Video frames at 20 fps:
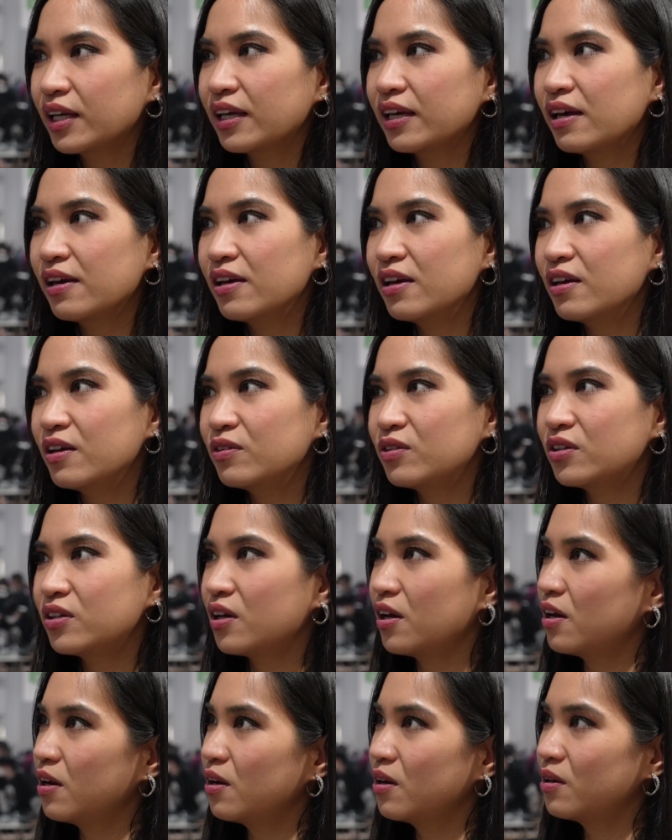And
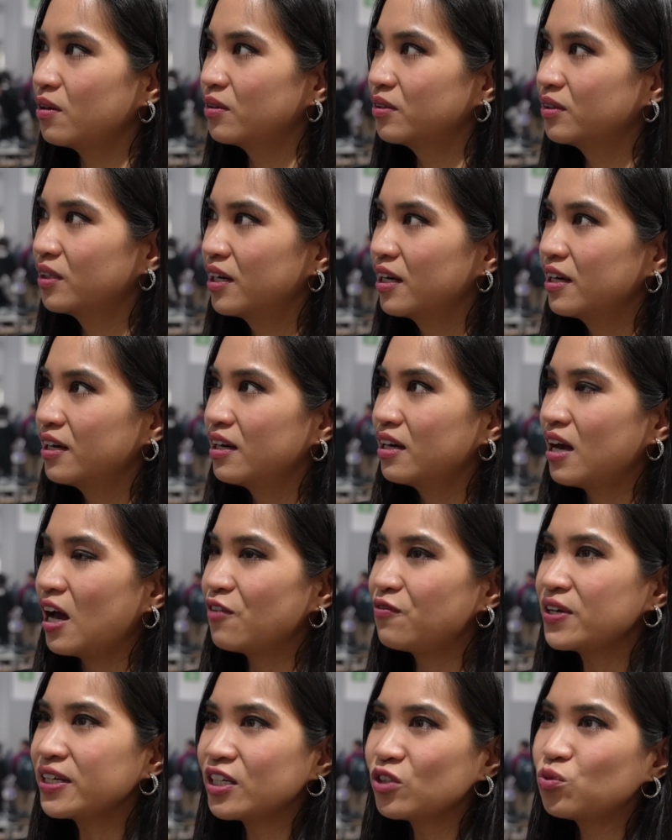I
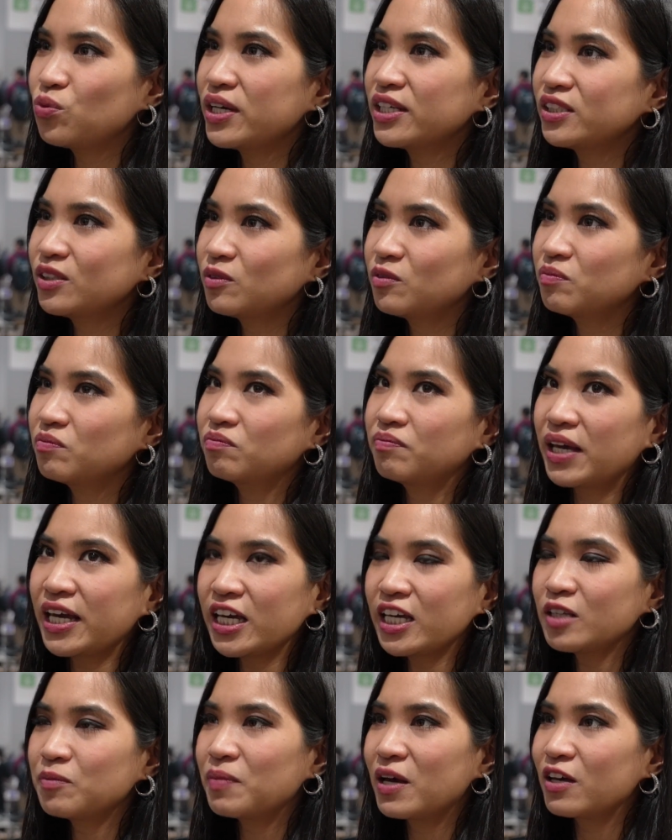think it was
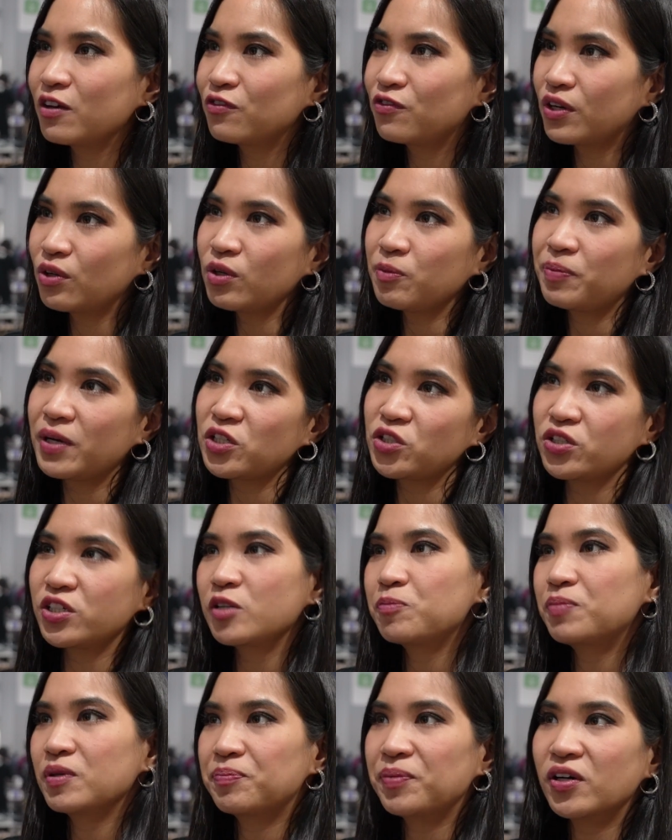made by very
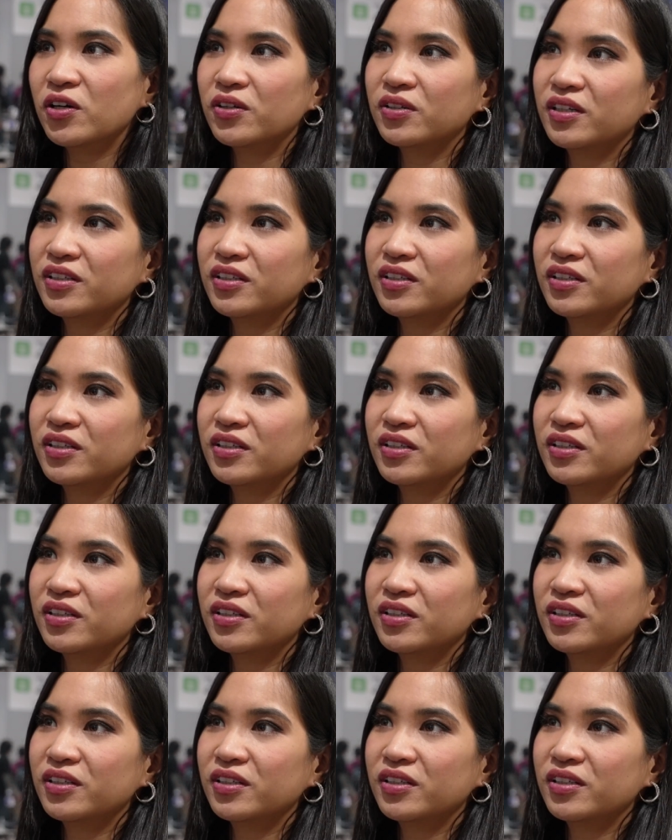passionate people.